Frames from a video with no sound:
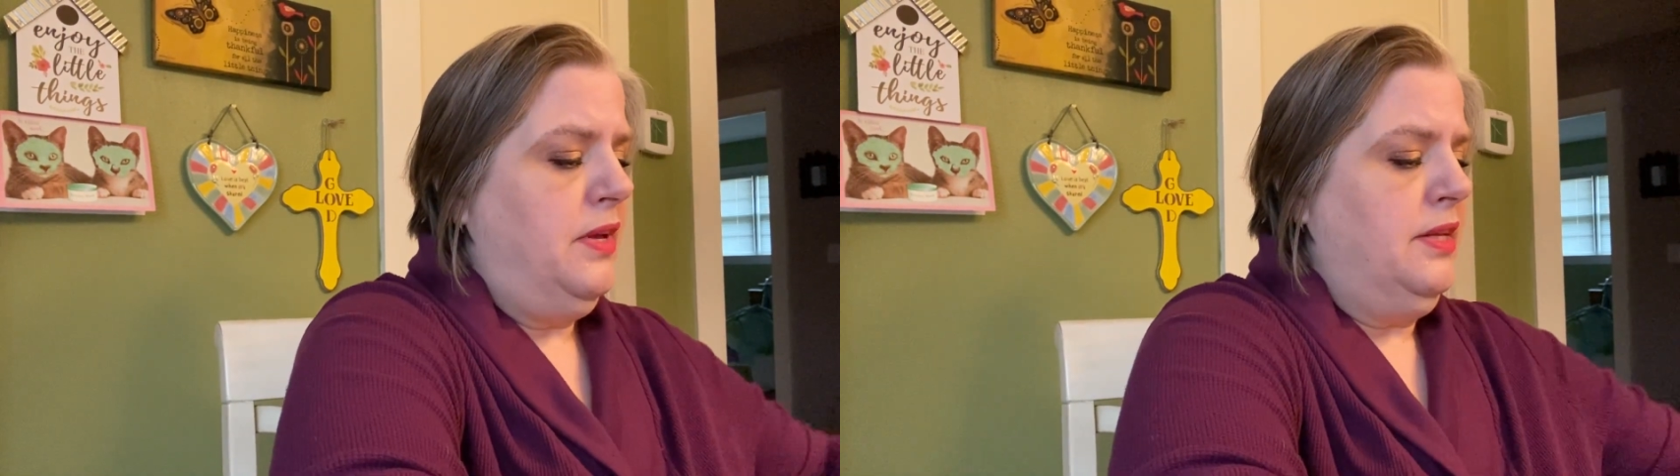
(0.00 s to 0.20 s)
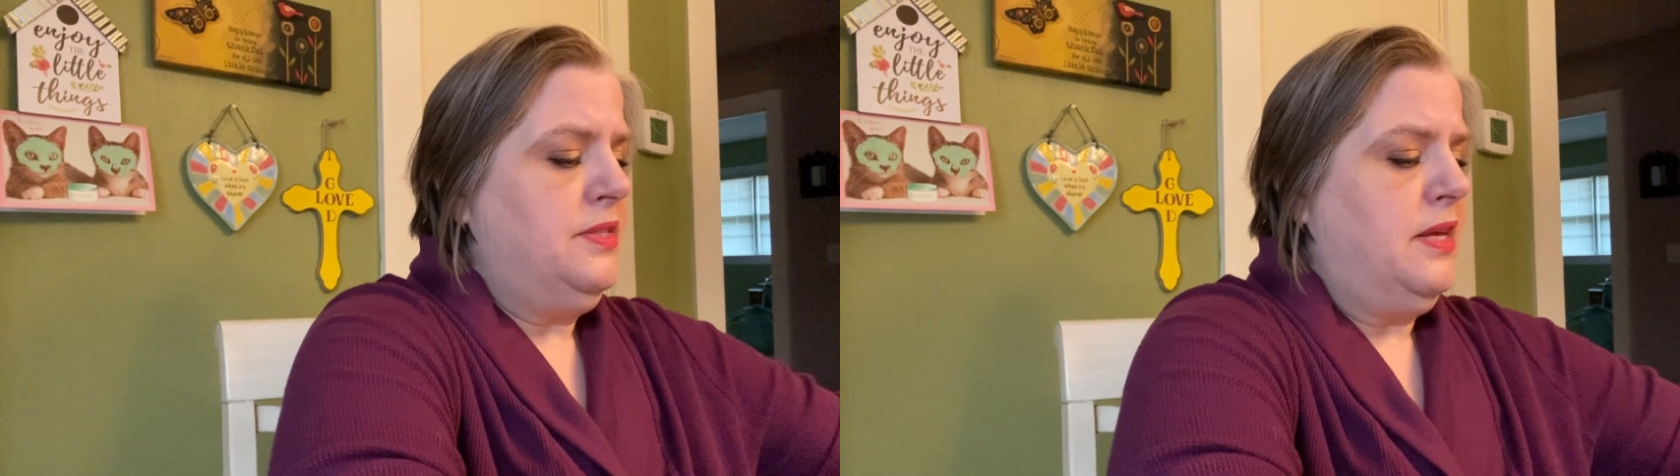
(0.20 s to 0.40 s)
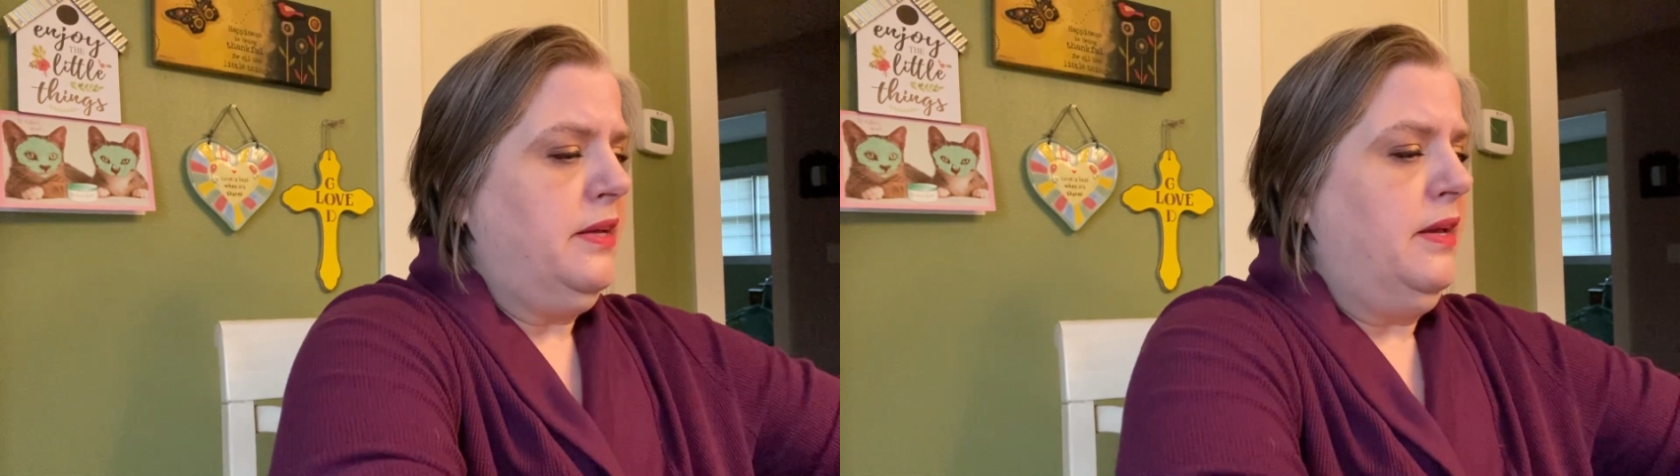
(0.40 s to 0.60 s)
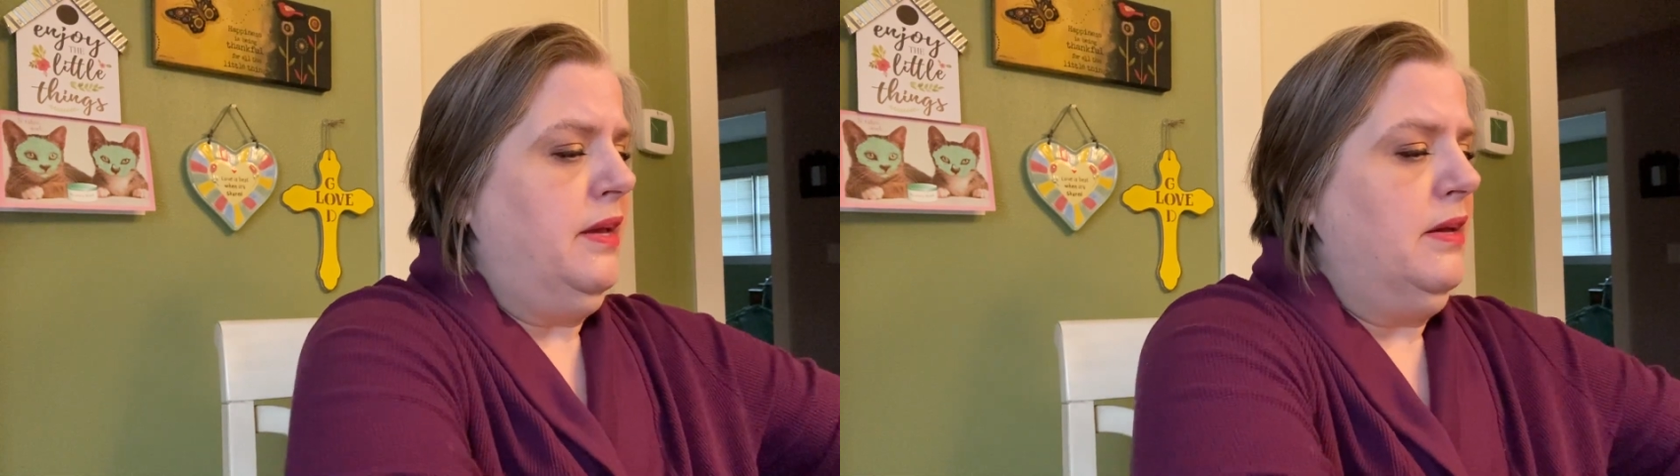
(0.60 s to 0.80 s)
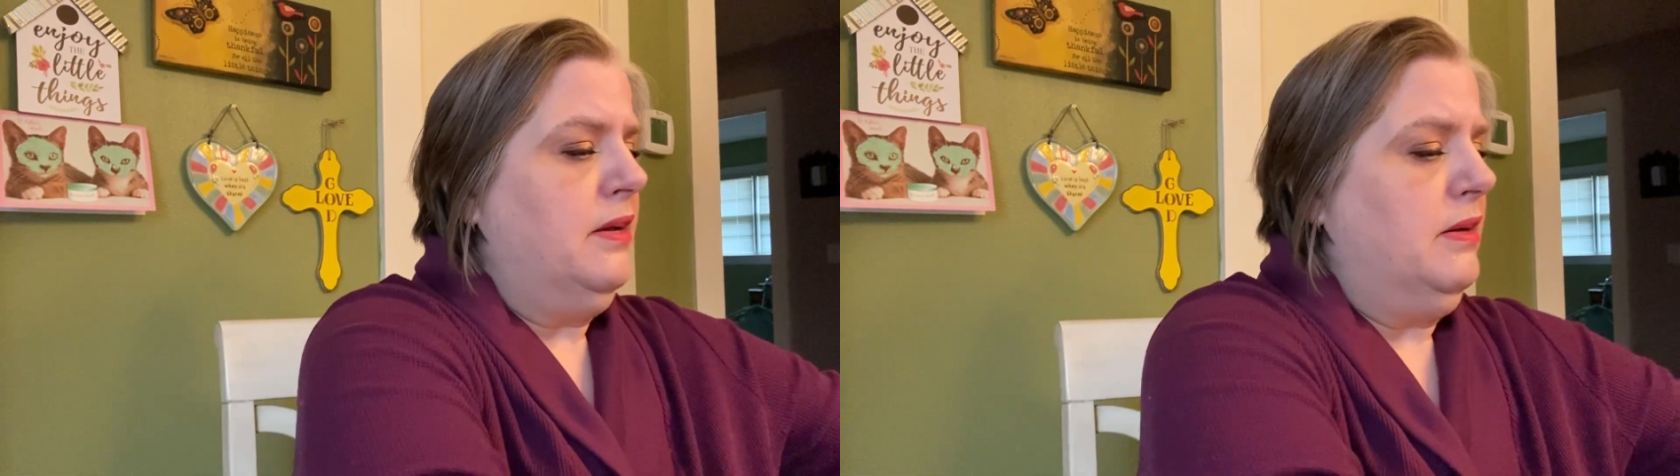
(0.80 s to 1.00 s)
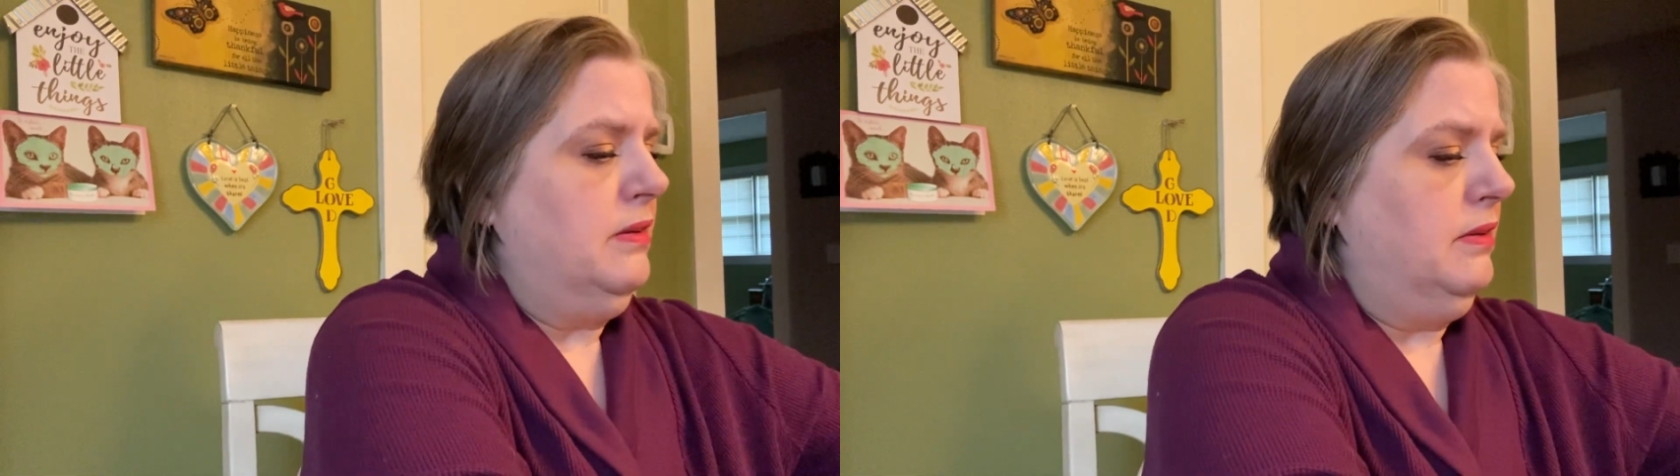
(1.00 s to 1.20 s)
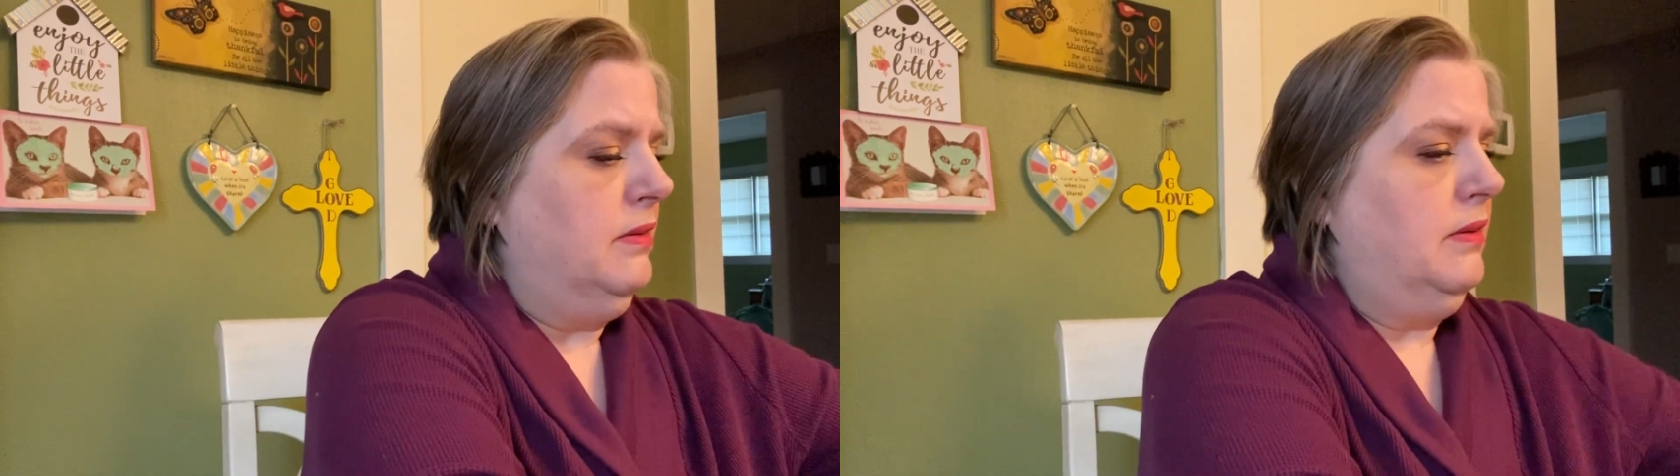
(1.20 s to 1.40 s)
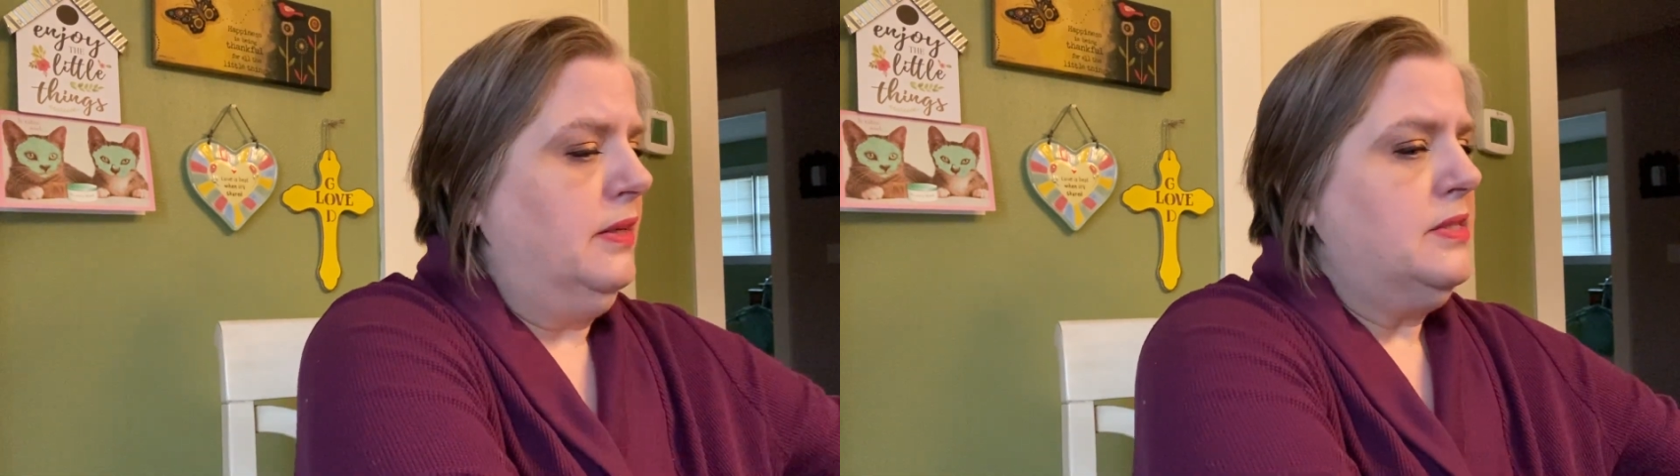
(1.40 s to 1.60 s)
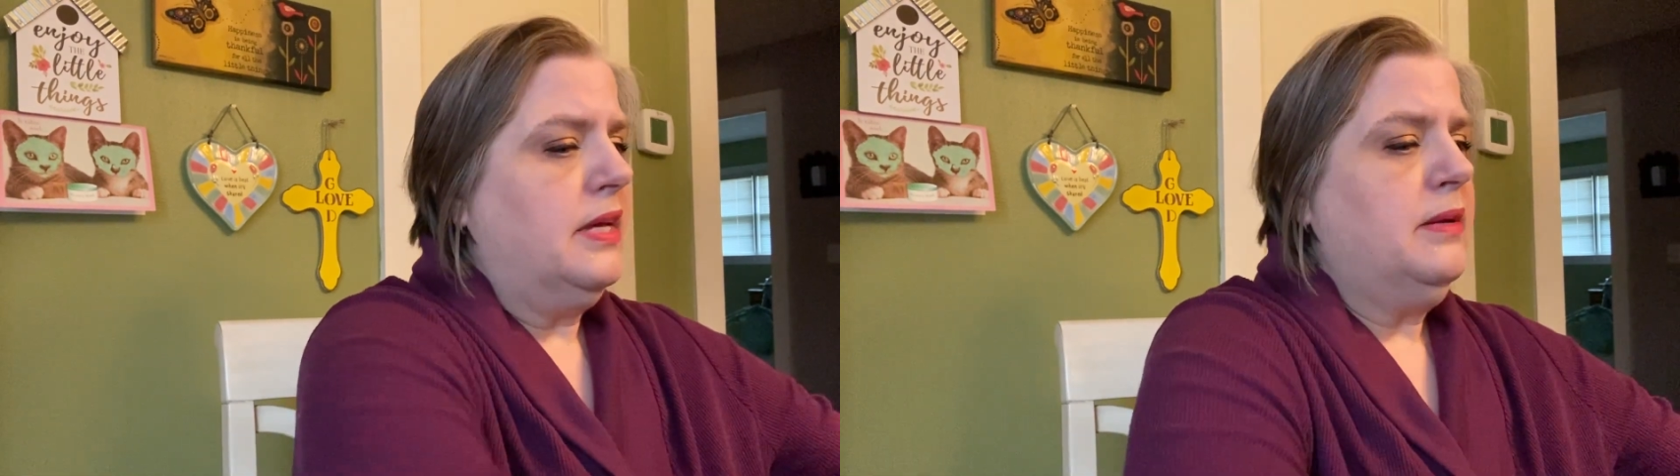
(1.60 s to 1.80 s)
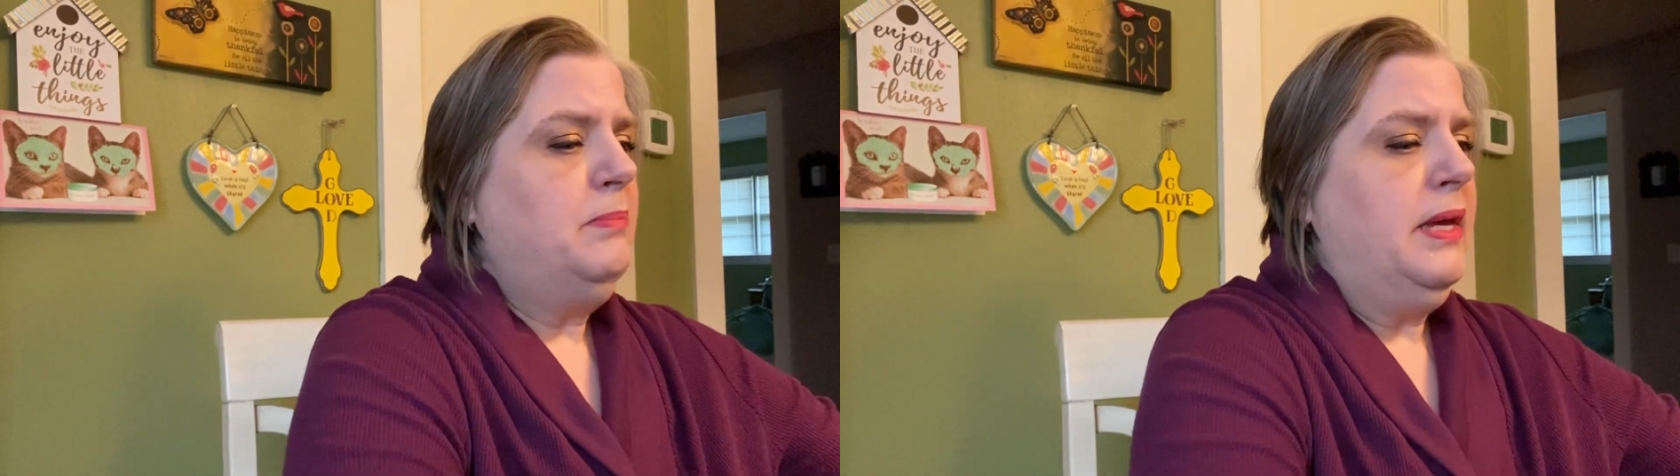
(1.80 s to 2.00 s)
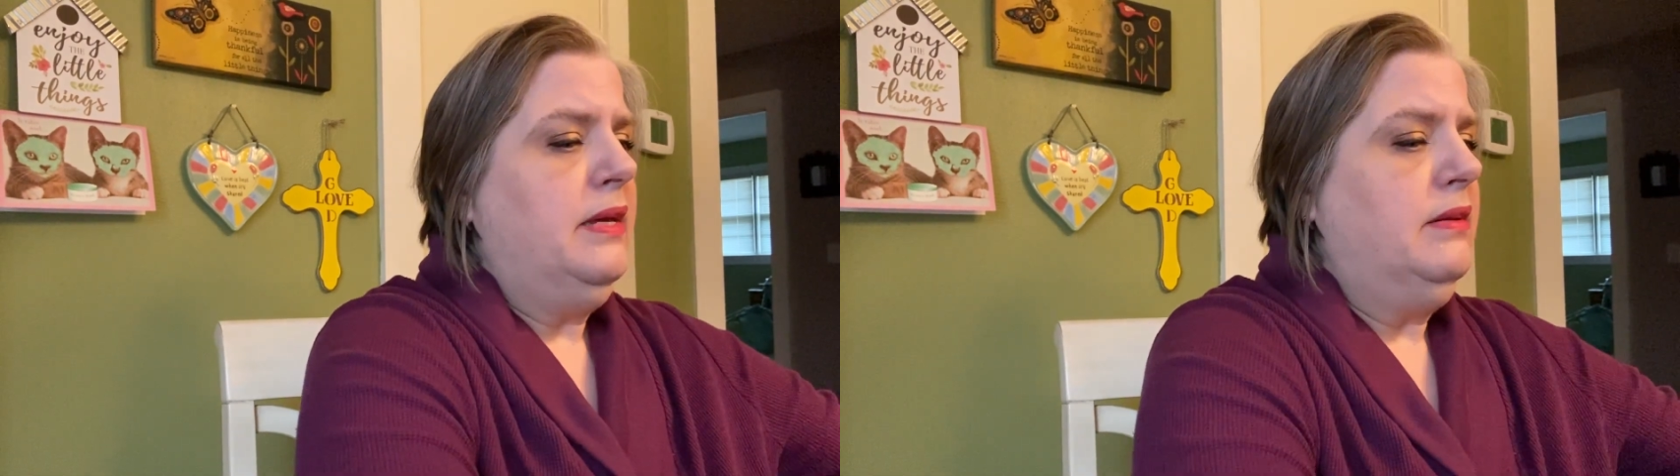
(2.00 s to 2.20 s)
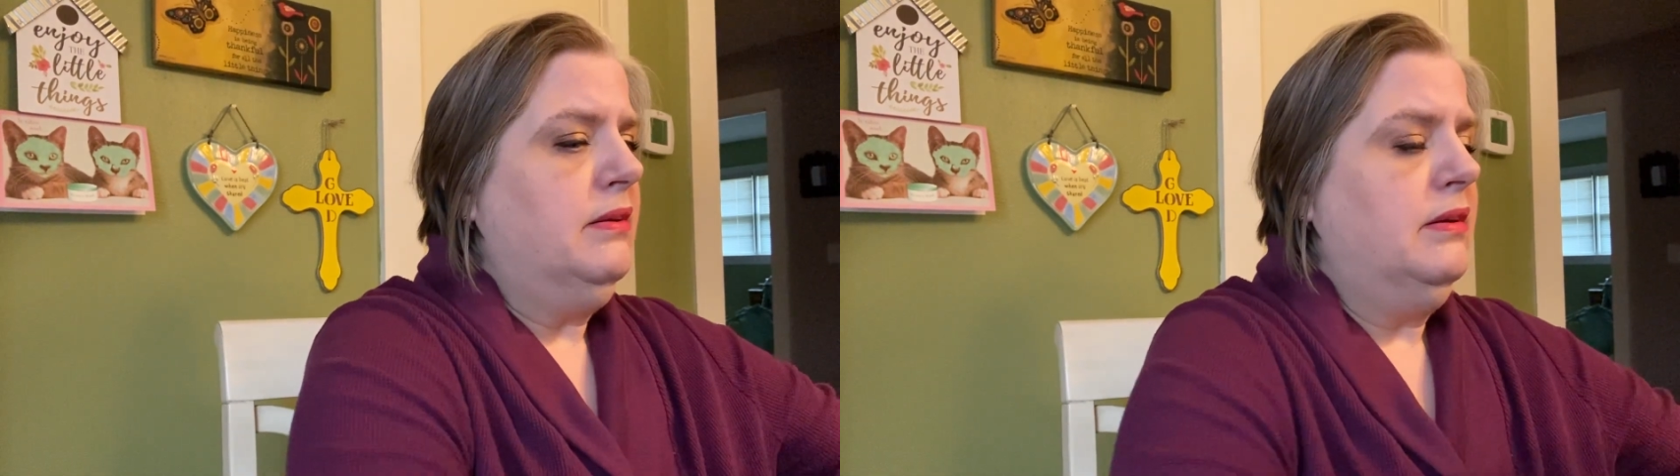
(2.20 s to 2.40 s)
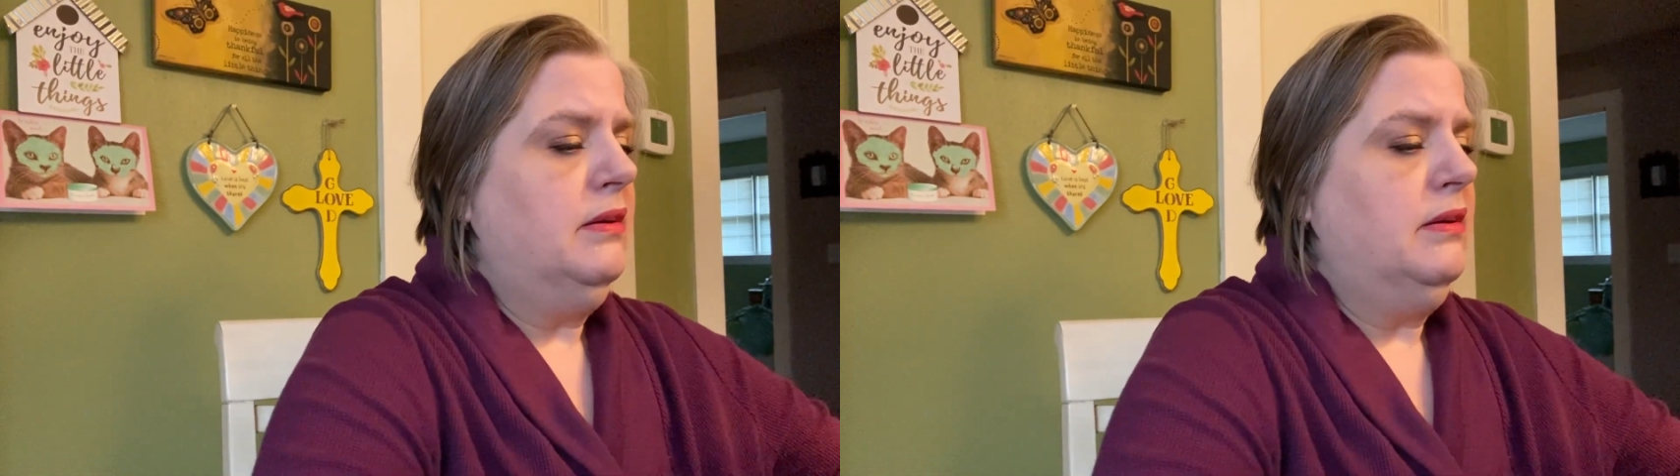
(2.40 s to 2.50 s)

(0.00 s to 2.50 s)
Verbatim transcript: it's like a uh, it's like a bed